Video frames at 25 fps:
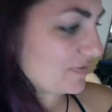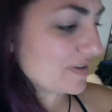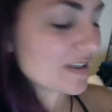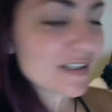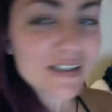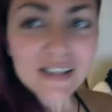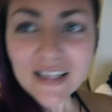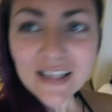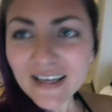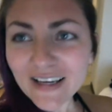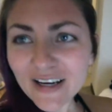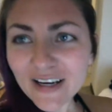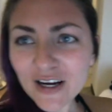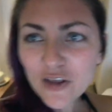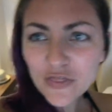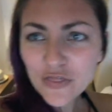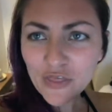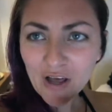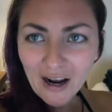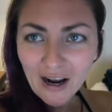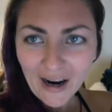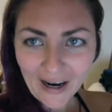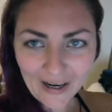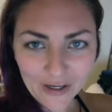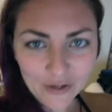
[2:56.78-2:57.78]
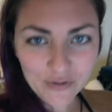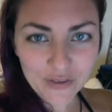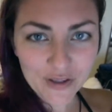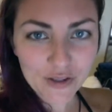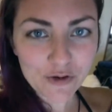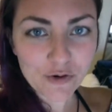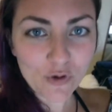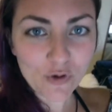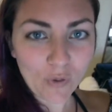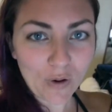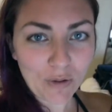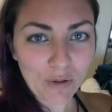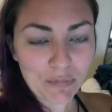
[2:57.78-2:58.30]
feel like the higher that
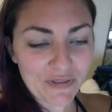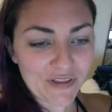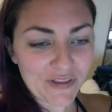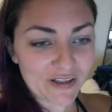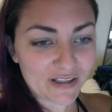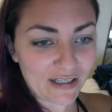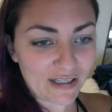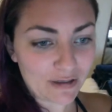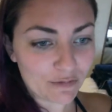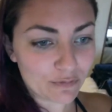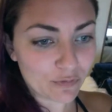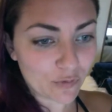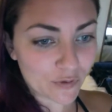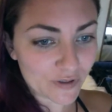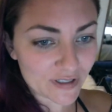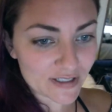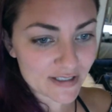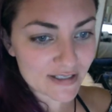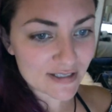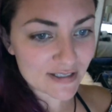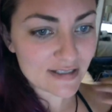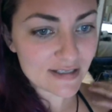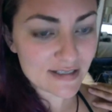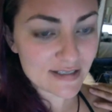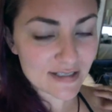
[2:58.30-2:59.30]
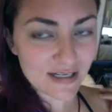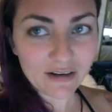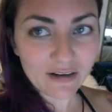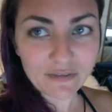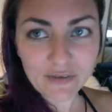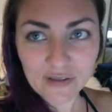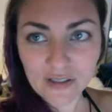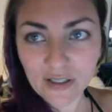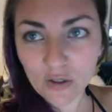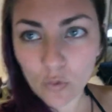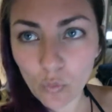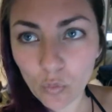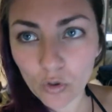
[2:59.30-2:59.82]
you go up in the cloud forest and stuff,
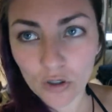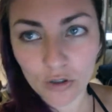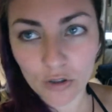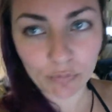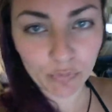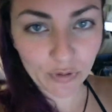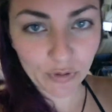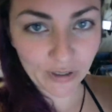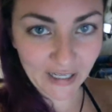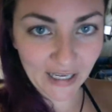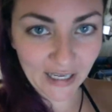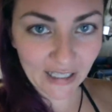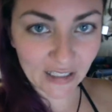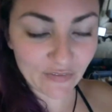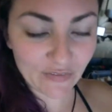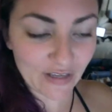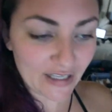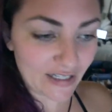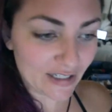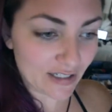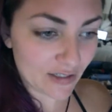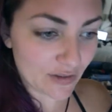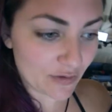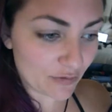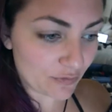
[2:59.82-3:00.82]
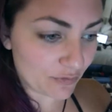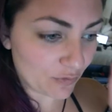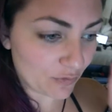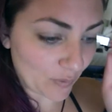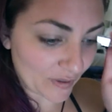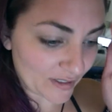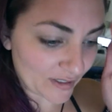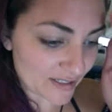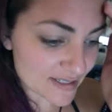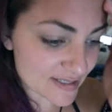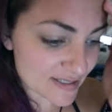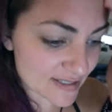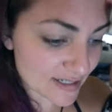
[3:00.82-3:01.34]
and like we're pretty elevated in the
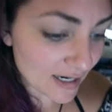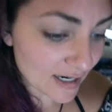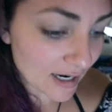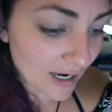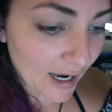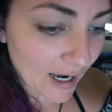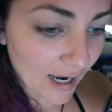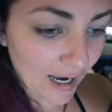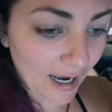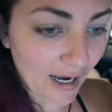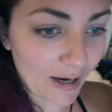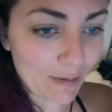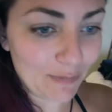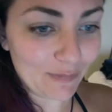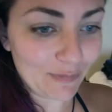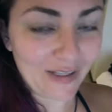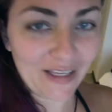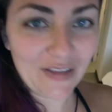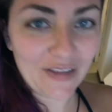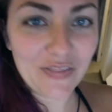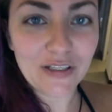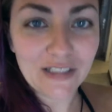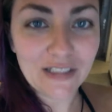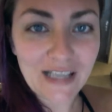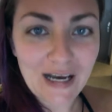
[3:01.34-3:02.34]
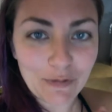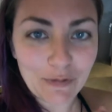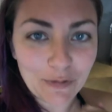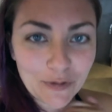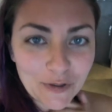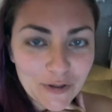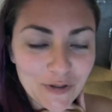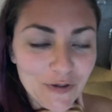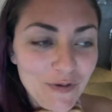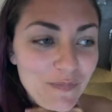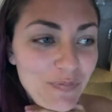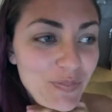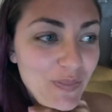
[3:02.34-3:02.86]
forest, like the
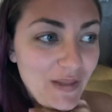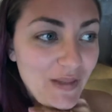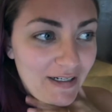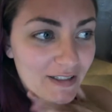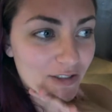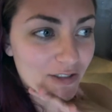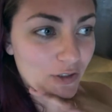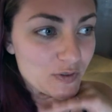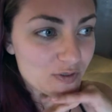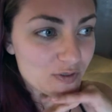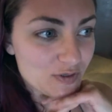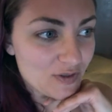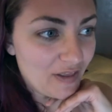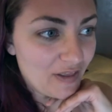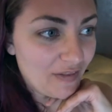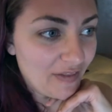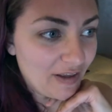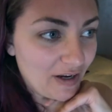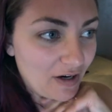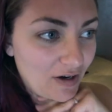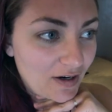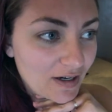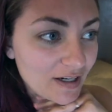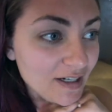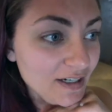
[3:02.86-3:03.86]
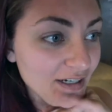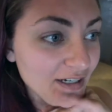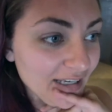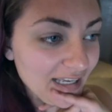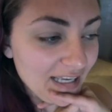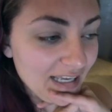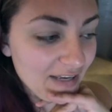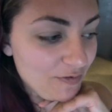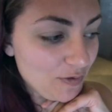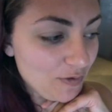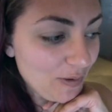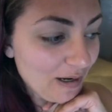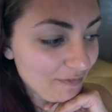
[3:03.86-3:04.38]
louder and closer that they are.
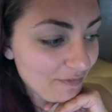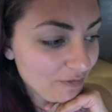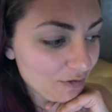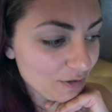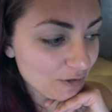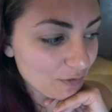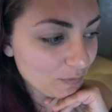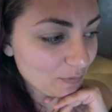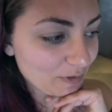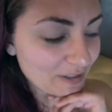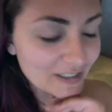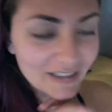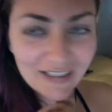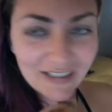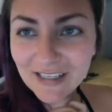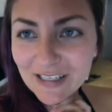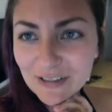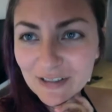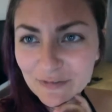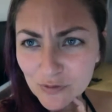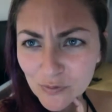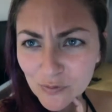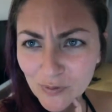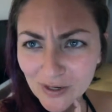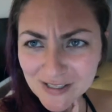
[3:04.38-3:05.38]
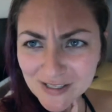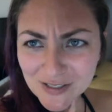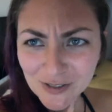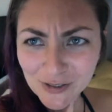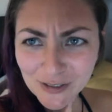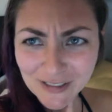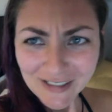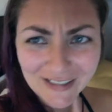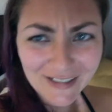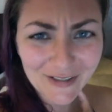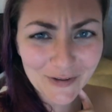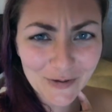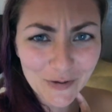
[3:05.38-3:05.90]
If you haven't heard one, and if you guys
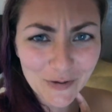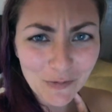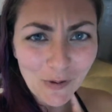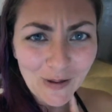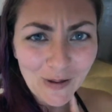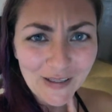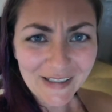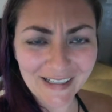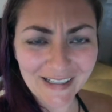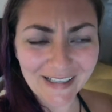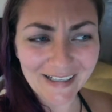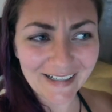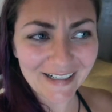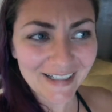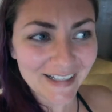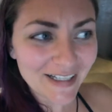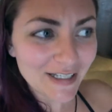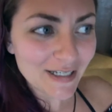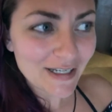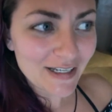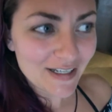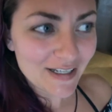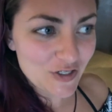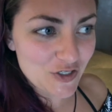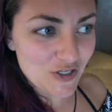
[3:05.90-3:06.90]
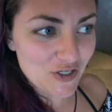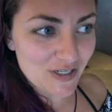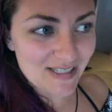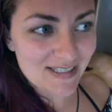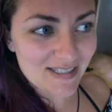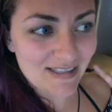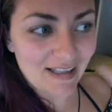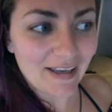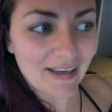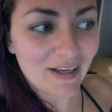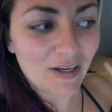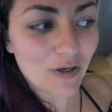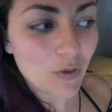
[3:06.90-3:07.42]
couldn't hear the one that just
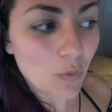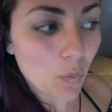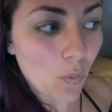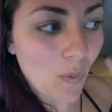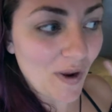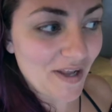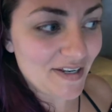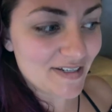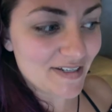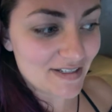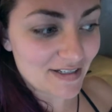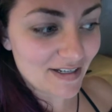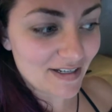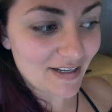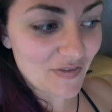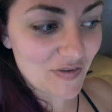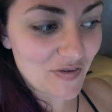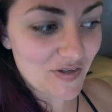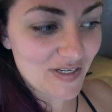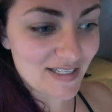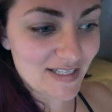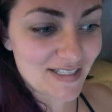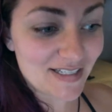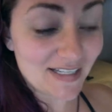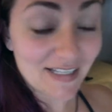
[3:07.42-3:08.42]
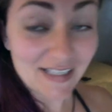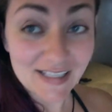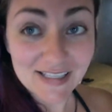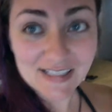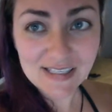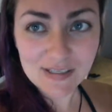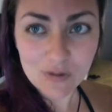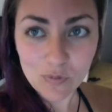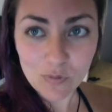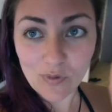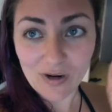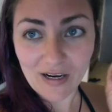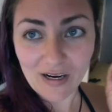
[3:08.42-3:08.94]
like went in the
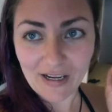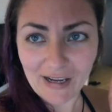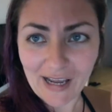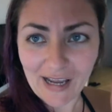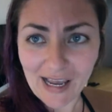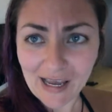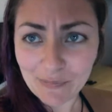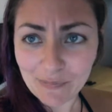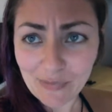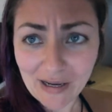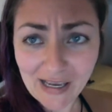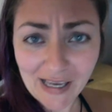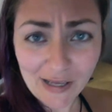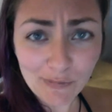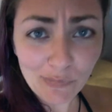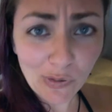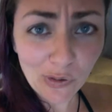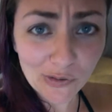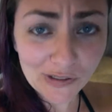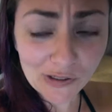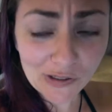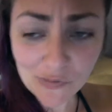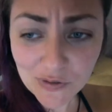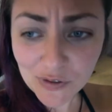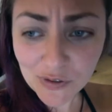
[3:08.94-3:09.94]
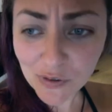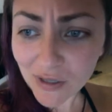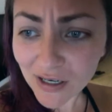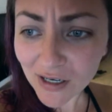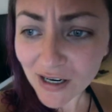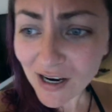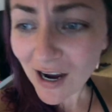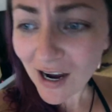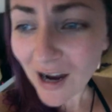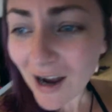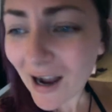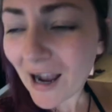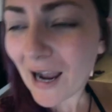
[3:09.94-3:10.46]
distance when I had my head poked out the door,
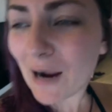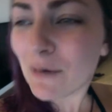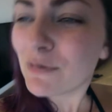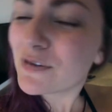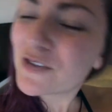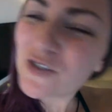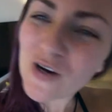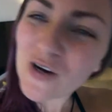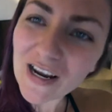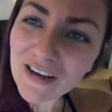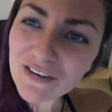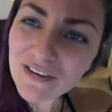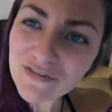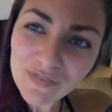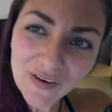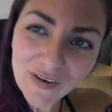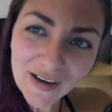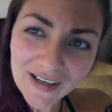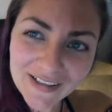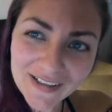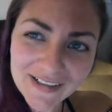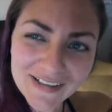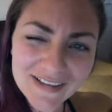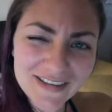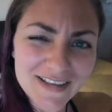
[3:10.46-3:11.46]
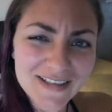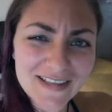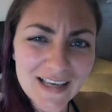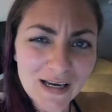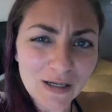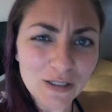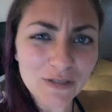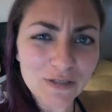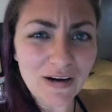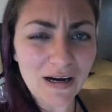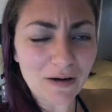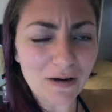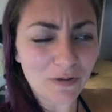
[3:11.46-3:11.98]
I will try and find the
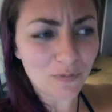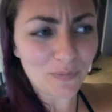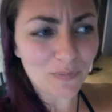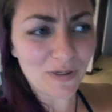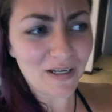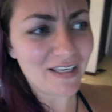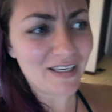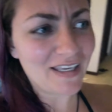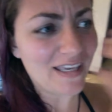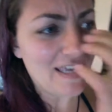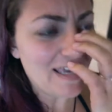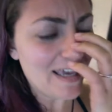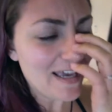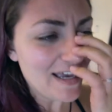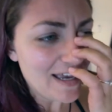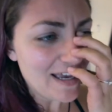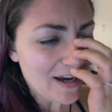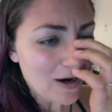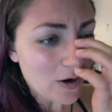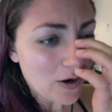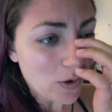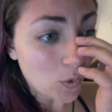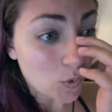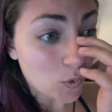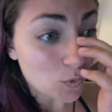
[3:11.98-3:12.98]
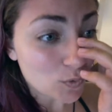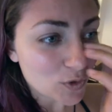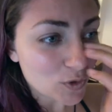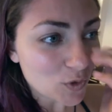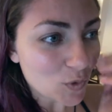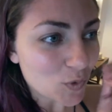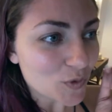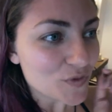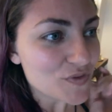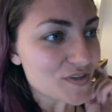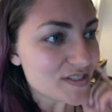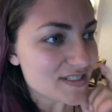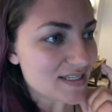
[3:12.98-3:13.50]
sound of a howler monkey or
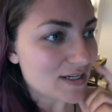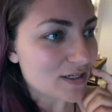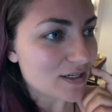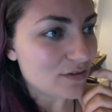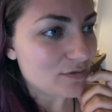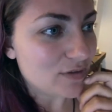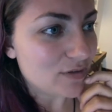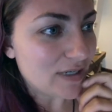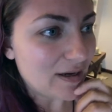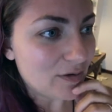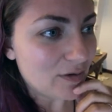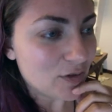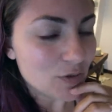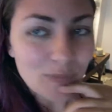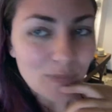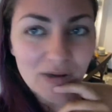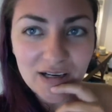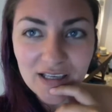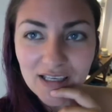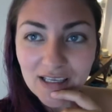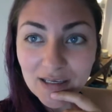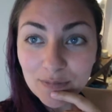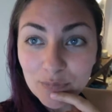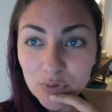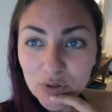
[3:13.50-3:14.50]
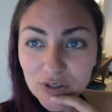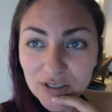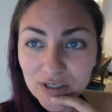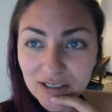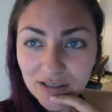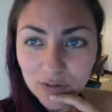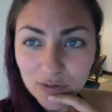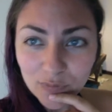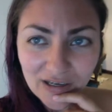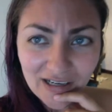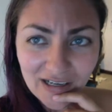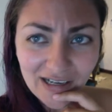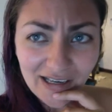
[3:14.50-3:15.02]
record the sound of a howler monkey and put it
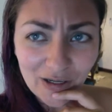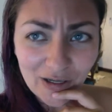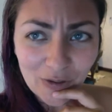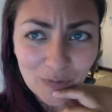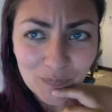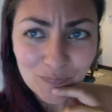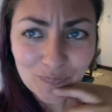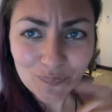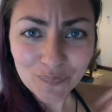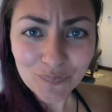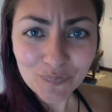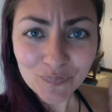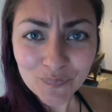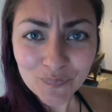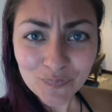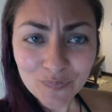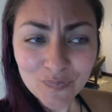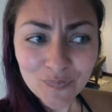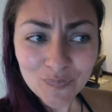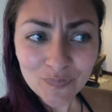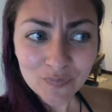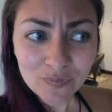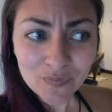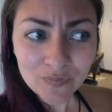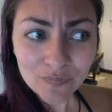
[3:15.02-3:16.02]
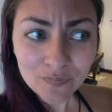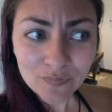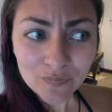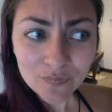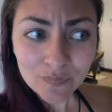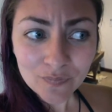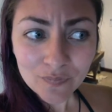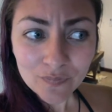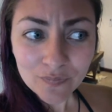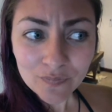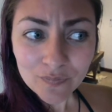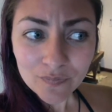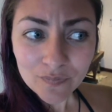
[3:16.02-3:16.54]
in right now.
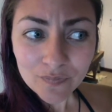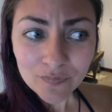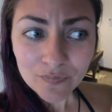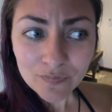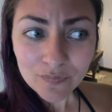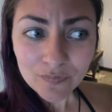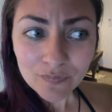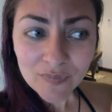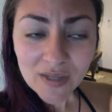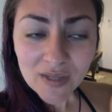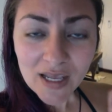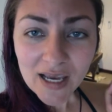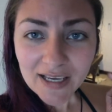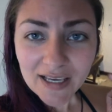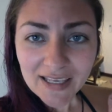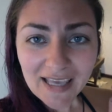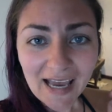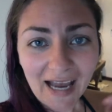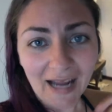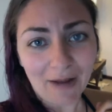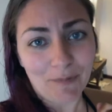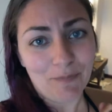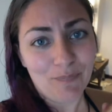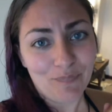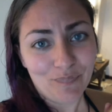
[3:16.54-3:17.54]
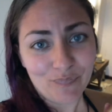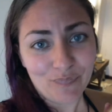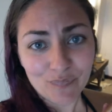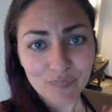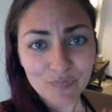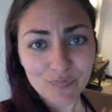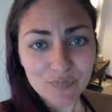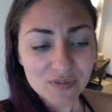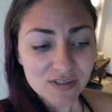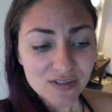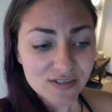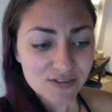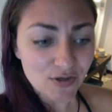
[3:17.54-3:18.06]
Yeah,
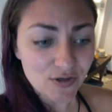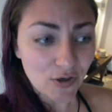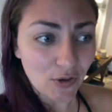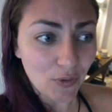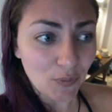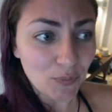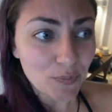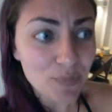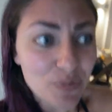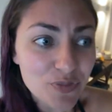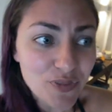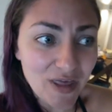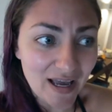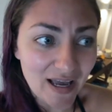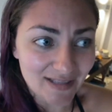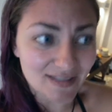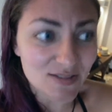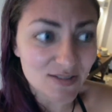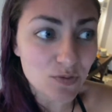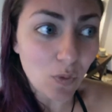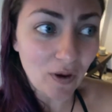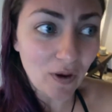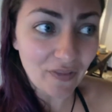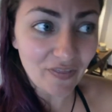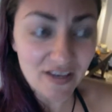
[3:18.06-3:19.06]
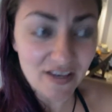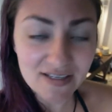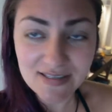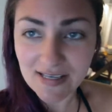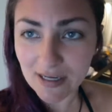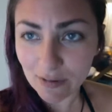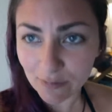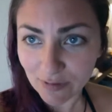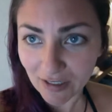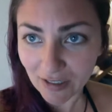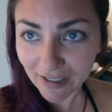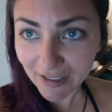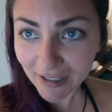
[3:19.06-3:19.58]
so that's what they
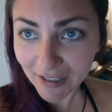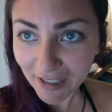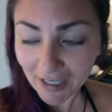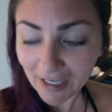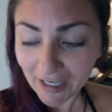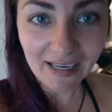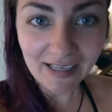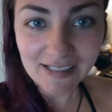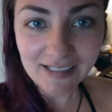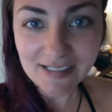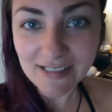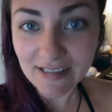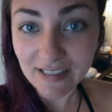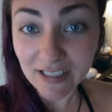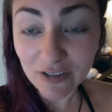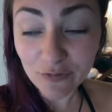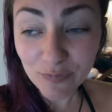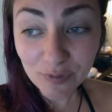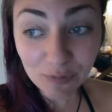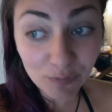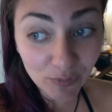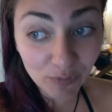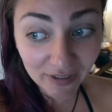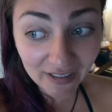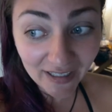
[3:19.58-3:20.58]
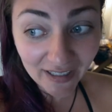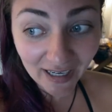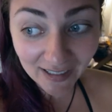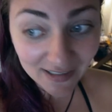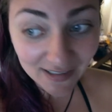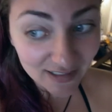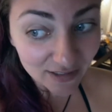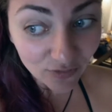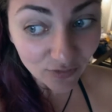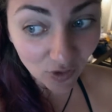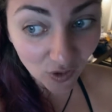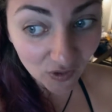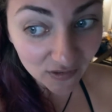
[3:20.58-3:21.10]
sound like. And they have been pretty
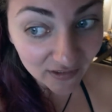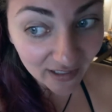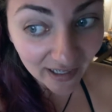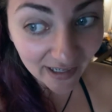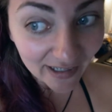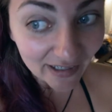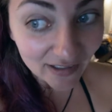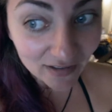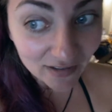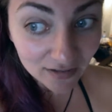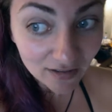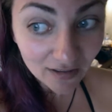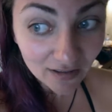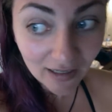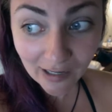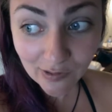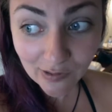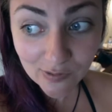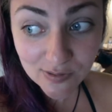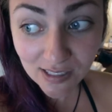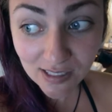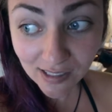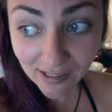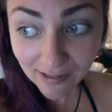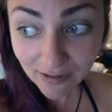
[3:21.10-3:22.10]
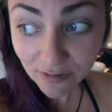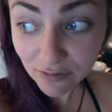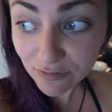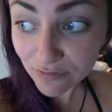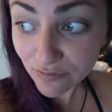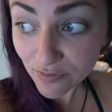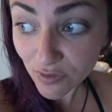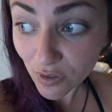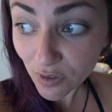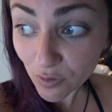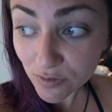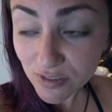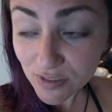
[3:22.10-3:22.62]
active all day outside
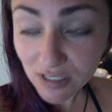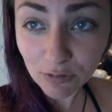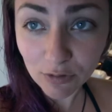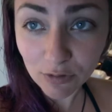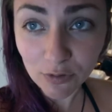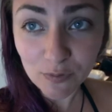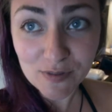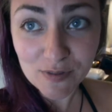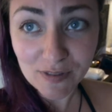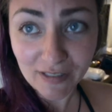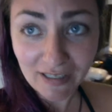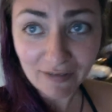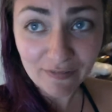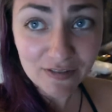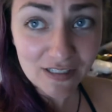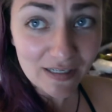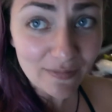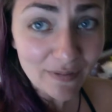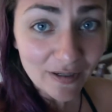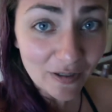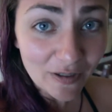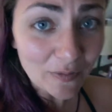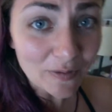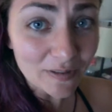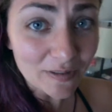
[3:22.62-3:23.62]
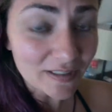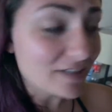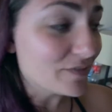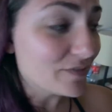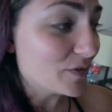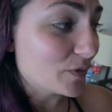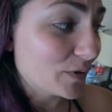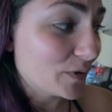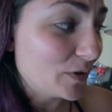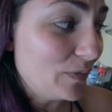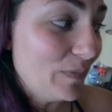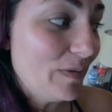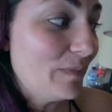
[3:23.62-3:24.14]
of the hotel rooms. Like every time I go to leave
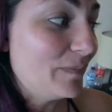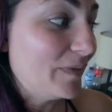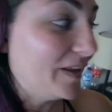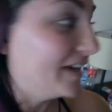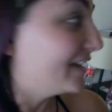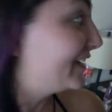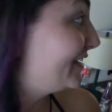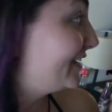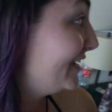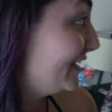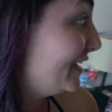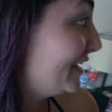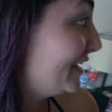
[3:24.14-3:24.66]
the room, I'm like,